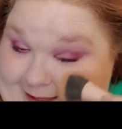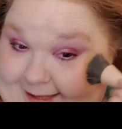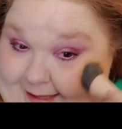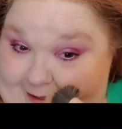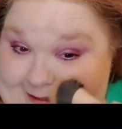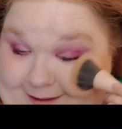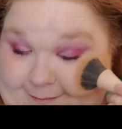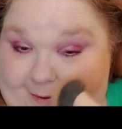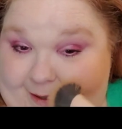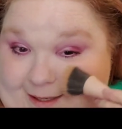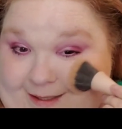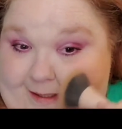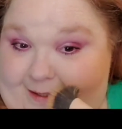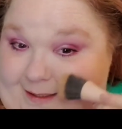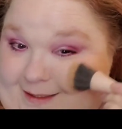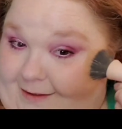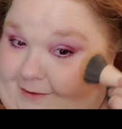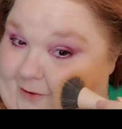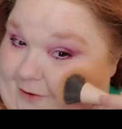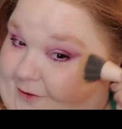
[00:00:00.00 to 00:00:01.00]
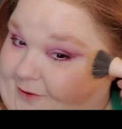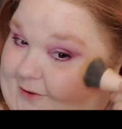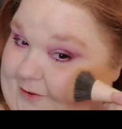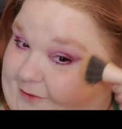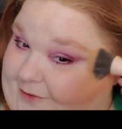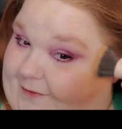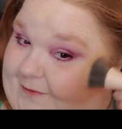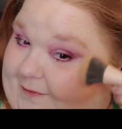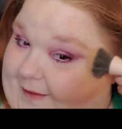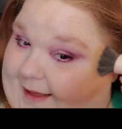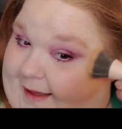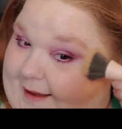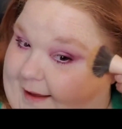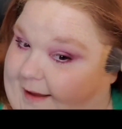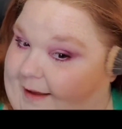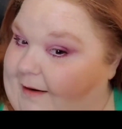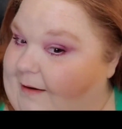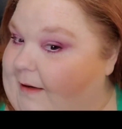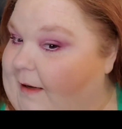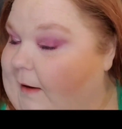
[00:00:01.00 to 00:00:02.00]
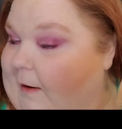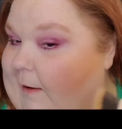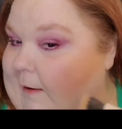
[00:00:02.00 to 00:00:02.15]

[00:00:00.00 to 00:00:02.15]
Anybody any darker than that,